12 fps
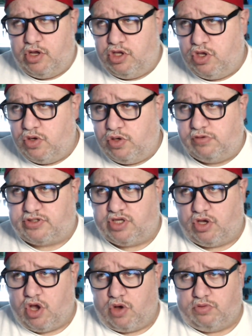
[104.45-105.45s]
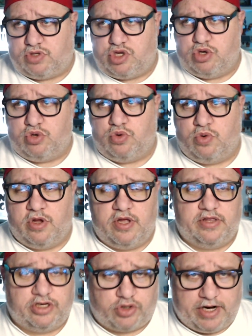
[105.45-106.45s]
you used to go to
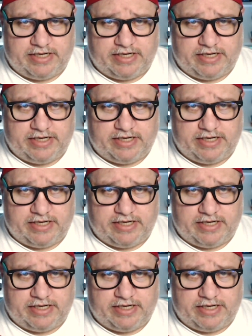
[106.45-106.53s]
the train